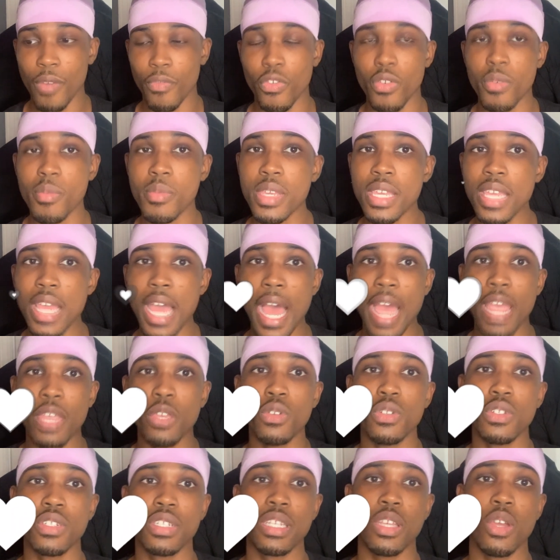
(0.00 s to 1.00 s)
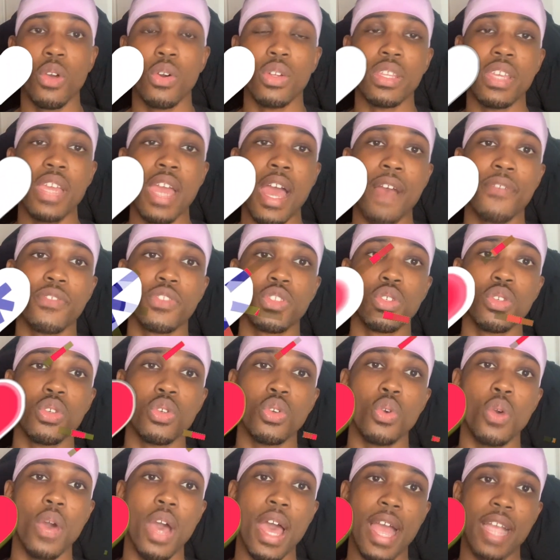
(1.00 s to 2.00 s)
For me, I usually only have
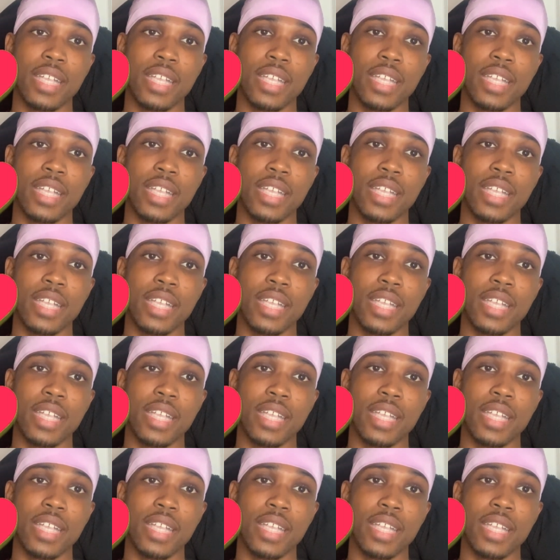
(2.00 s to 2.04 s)
to